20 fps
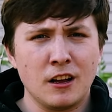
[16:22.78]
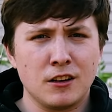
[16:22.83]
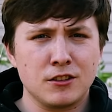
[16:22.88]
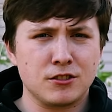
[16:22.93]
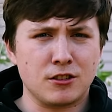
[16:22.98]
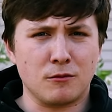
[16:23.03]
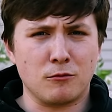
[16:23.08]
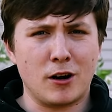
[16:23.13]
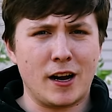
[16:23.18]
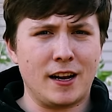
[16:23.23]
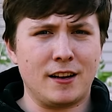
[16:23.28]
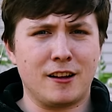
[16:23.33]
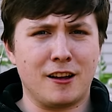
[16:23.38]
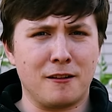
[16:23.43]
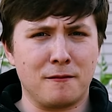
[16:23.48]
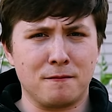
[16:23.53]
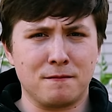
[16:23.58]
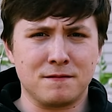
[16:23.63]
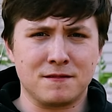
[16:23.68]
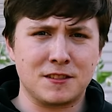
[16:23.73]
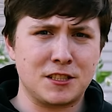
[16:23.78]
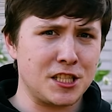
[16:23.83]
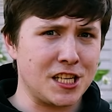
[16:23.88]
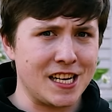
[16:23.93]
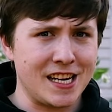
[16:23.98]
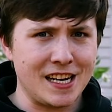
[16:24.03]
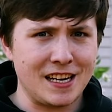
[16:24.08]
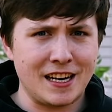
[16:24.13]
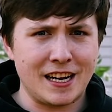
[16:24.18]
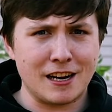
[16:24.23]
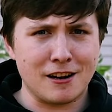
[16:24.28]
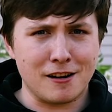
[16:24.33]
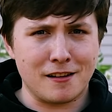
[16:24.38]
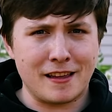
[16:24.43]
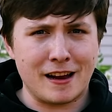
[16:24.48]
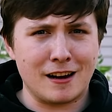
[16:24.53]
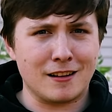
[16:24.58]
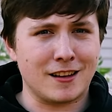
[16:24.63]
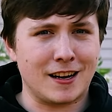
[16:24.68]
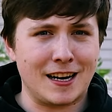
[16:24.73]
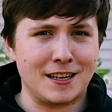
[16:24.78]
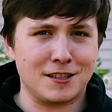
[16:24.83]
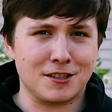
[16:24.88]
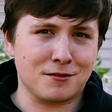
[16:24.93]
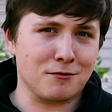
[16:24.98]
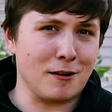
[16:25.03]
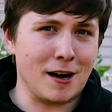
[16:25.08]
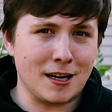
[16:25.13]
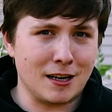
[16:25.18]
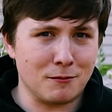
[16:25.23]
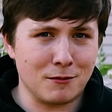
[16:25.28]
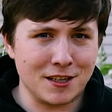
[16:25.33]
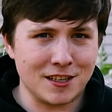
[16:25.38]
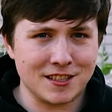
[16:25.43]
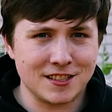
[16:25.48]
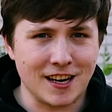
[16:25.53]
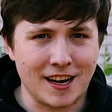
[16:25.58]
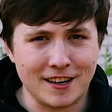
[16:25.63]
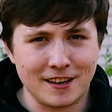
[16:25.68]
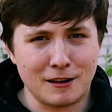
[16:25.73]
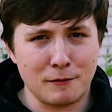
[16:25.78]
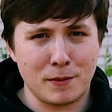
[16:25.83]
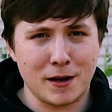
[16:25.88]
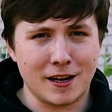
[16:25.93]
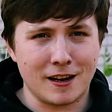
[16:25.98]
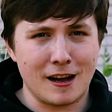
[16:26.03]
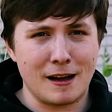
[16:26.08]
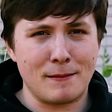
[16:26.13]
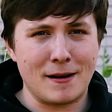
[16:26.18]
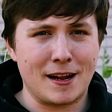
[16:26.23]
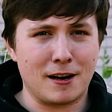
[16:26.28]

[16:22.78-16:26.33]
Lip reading: some random seed here and there that I just randomly decided to pick up.